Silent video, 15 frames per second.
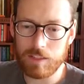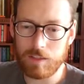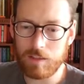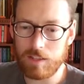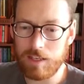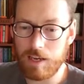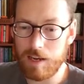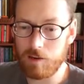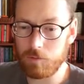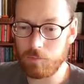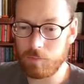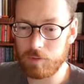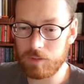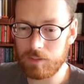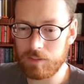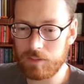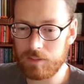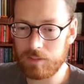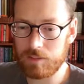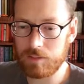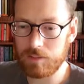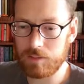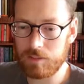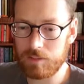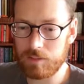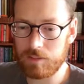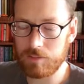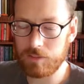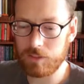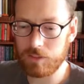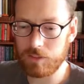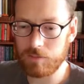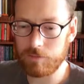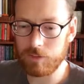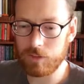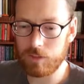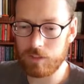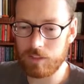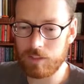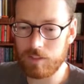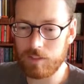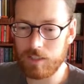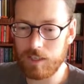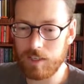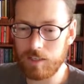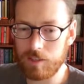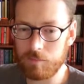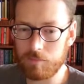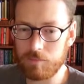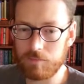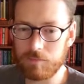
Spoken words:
the output of our converted time